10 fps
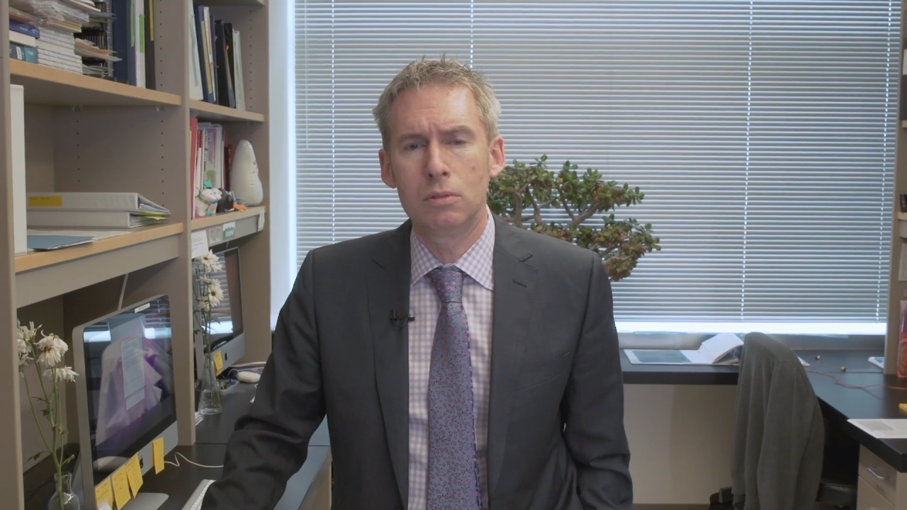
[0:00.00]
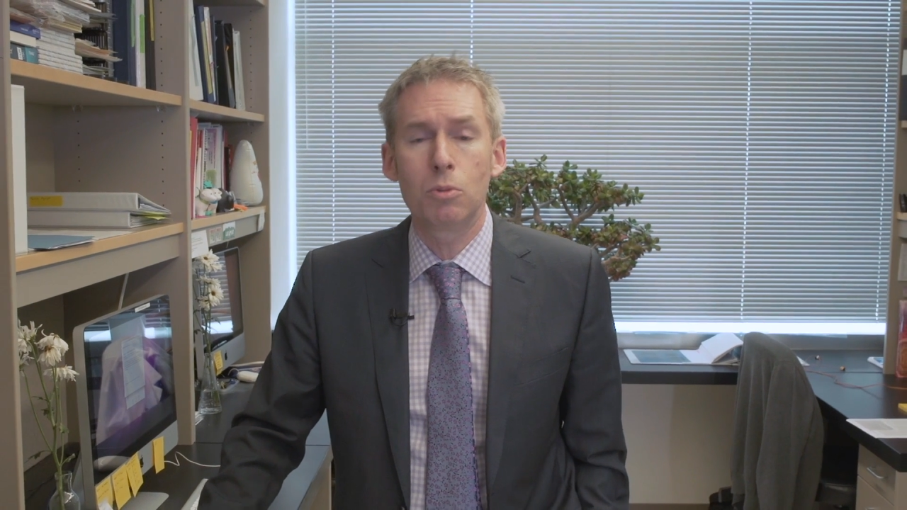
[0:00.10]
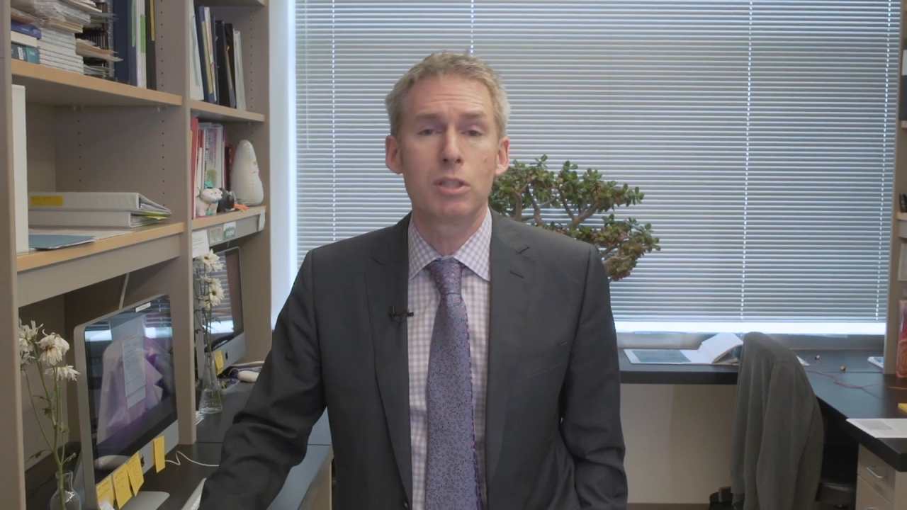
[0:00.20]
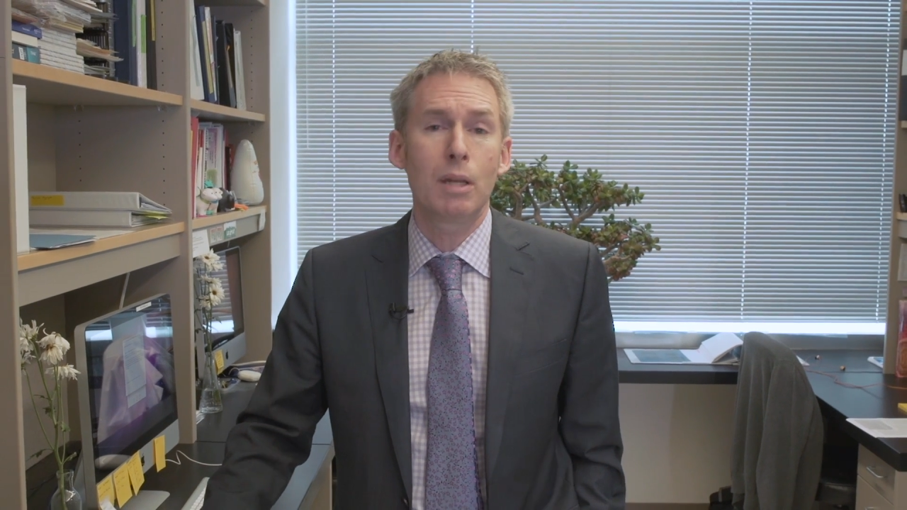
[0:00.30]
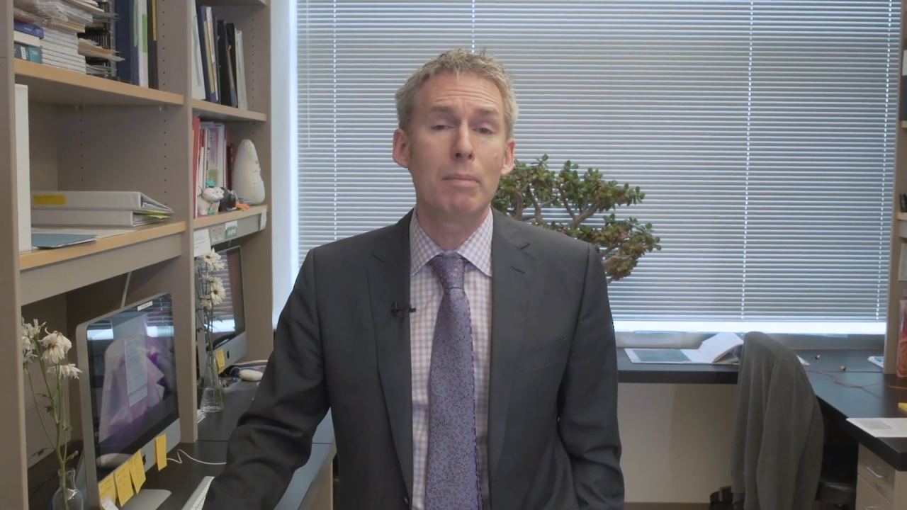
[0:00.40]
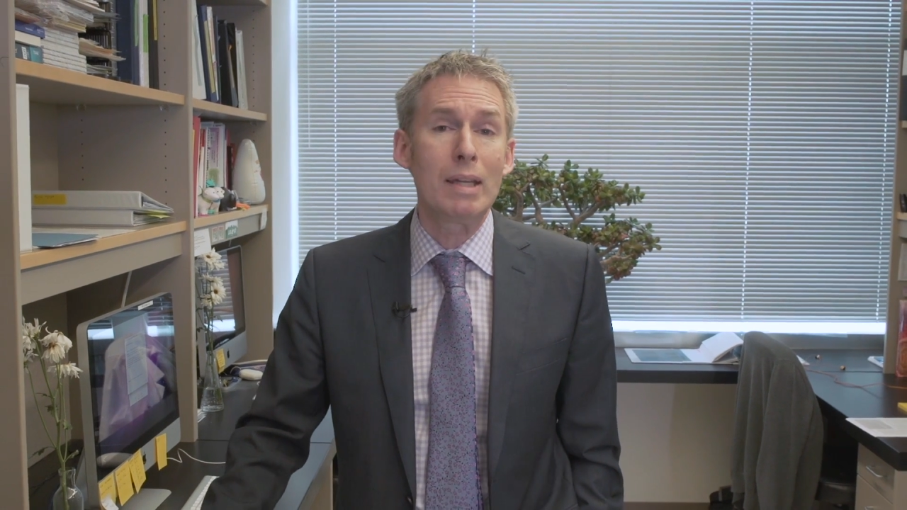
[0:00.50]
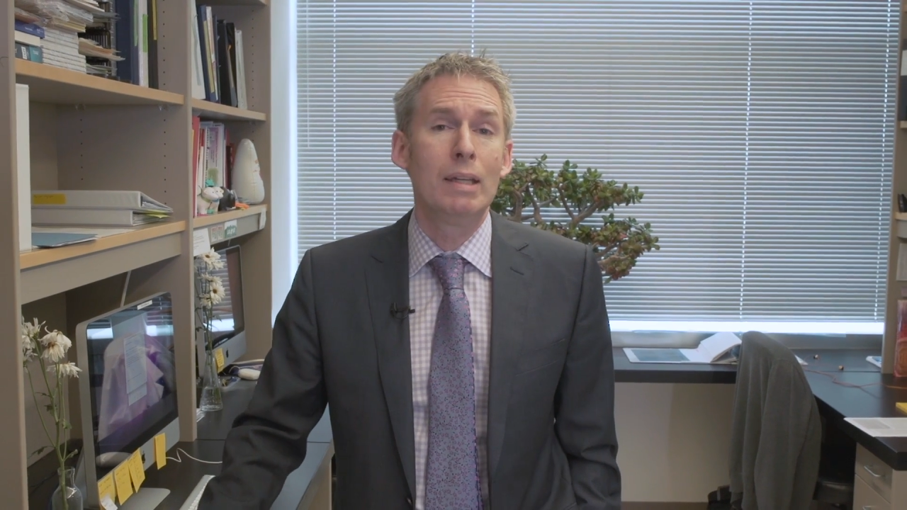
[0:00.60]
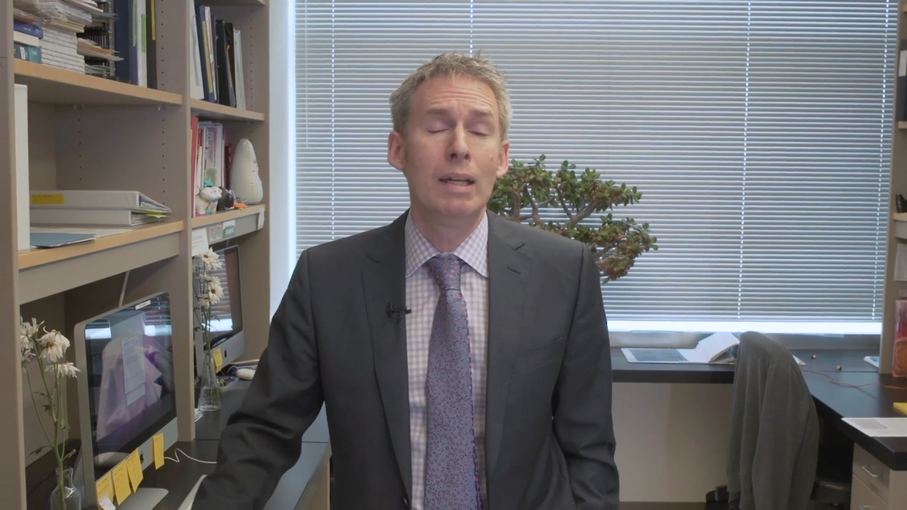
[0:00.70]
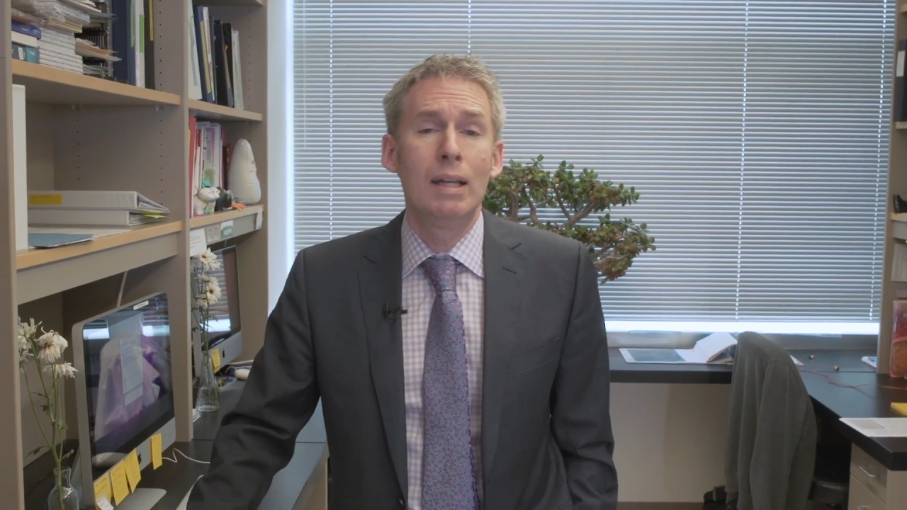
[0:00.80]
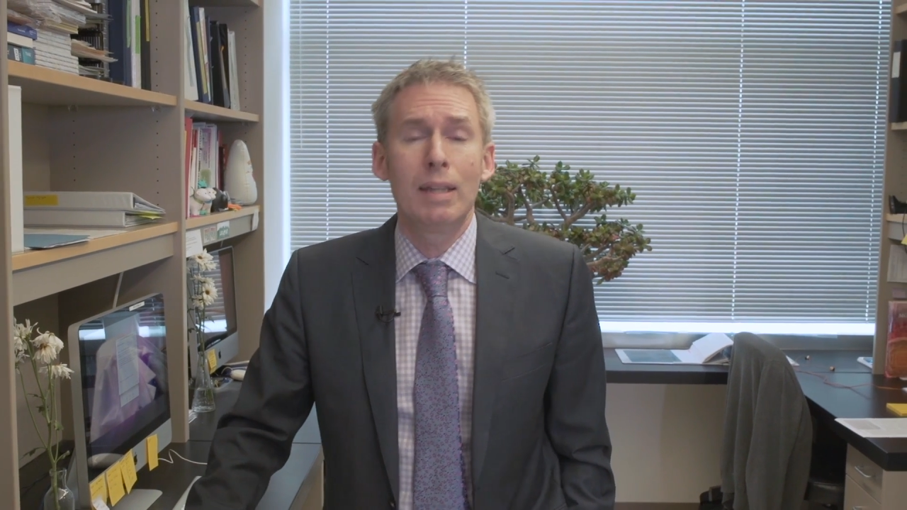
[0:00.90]
What does that mean?
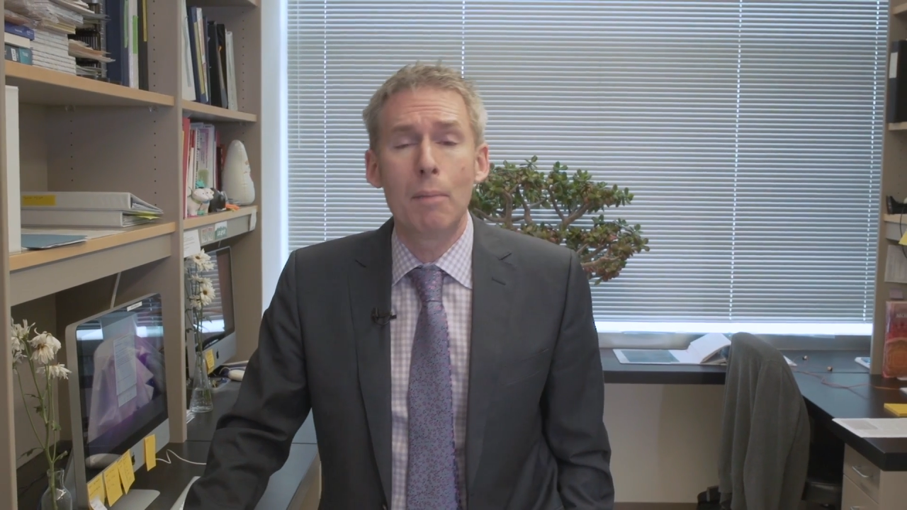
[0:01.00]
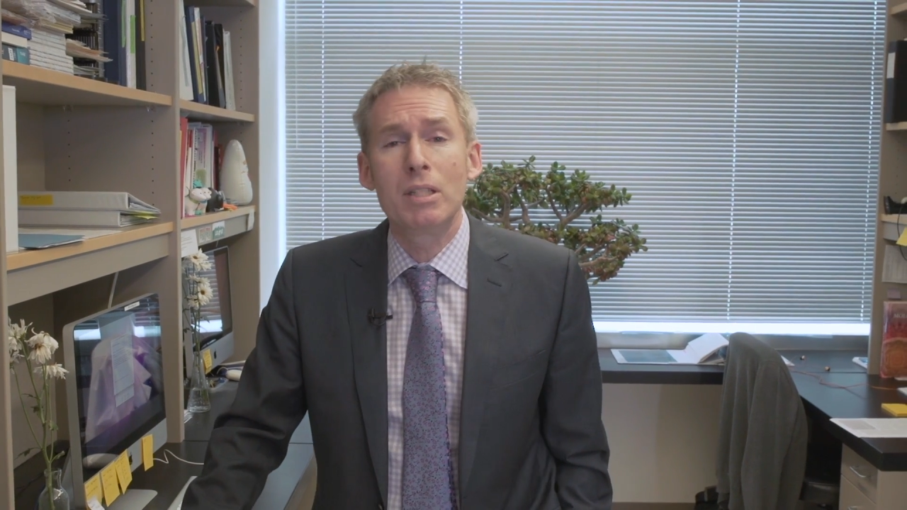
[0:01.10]
That